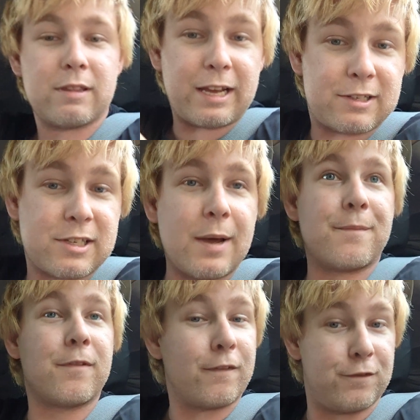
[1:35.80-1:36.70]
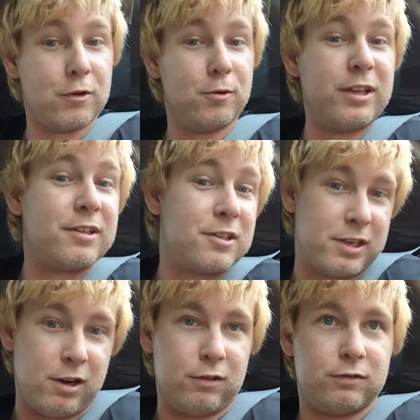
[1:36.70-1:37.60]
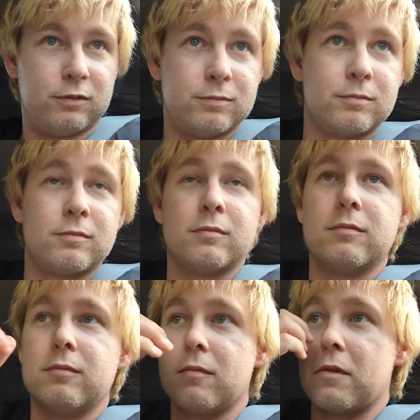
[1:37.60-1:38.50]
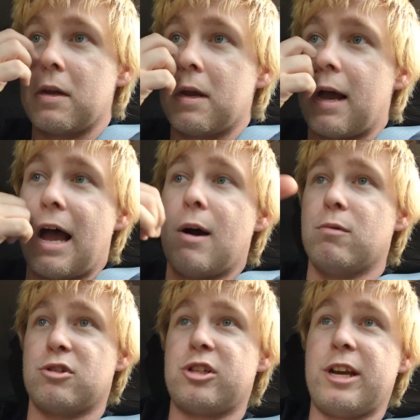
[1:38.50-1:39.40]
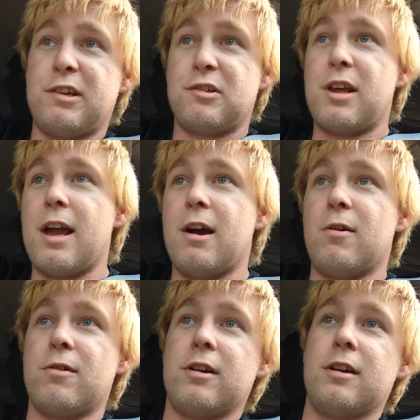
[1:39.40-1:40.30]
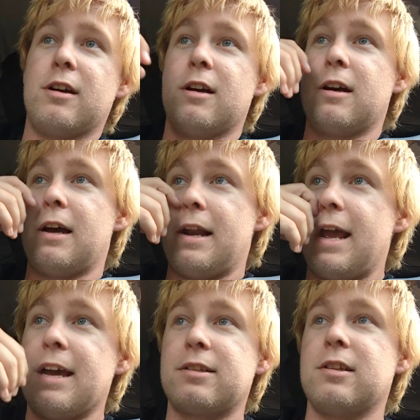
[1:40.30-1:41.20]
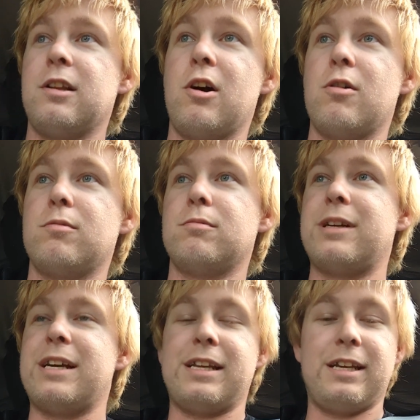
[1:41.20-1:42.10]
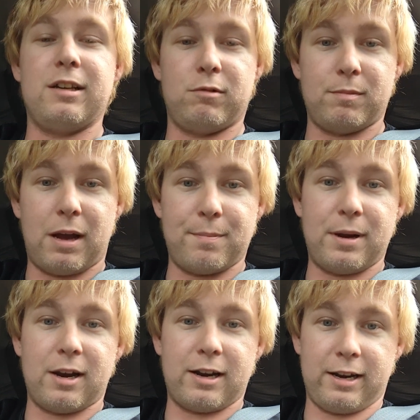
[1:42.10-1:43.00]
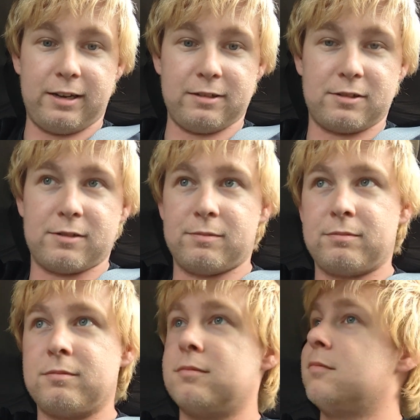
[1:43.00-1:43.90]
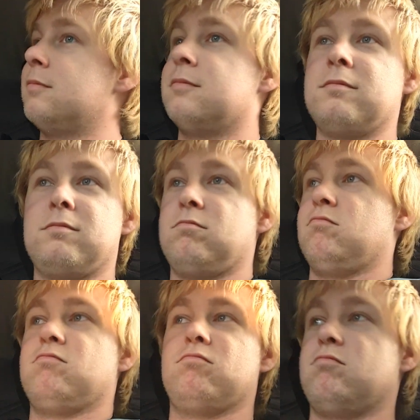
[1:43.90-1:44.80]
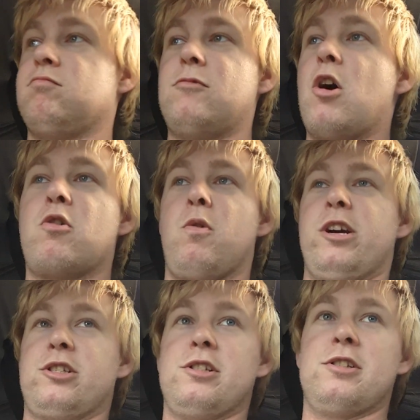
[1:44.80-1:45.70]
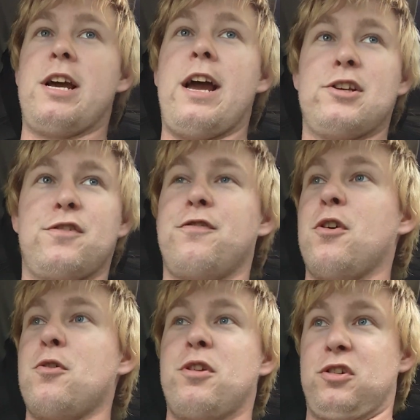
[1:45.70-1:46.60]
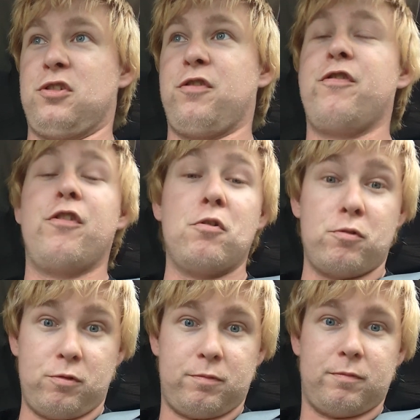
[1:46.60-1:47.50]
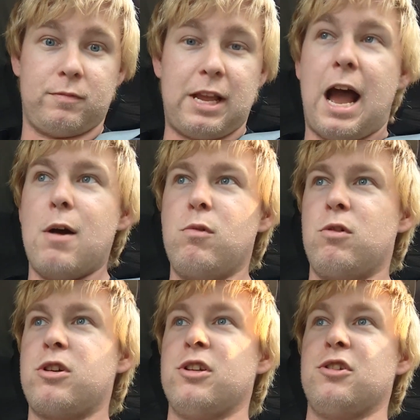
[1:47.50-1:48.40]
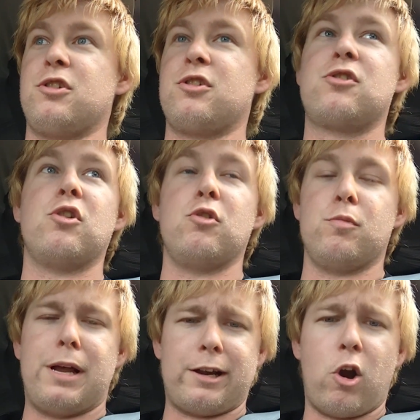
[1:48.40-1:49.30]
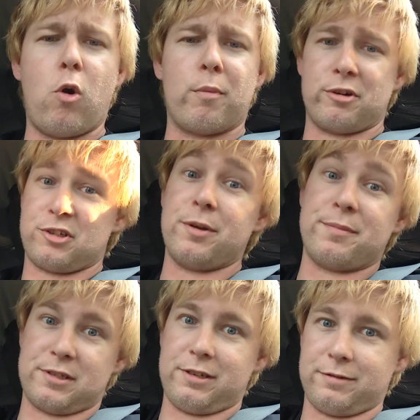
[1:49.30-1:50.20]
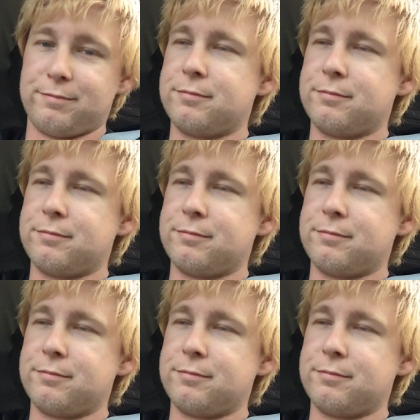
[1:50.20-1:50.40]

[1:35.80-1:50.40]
except for food itself. I will chase down an antelope and eat it with my bare hands. No questions asked. Food is food. I will consume like Homer Simpson.